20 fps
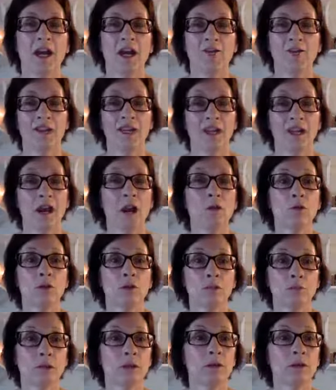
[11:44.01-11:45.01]
have an
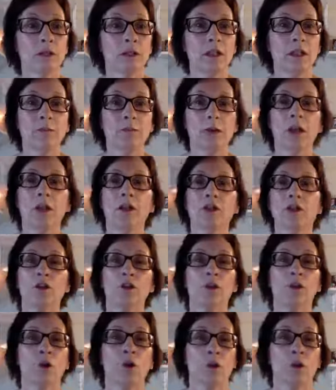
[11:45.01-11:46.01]
accountability
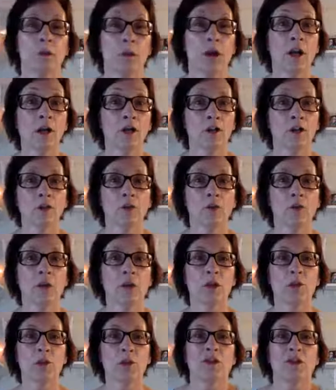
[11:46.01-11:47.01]
partner or a partner to
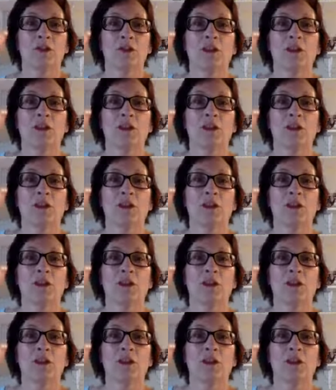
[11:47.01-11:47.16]
work with,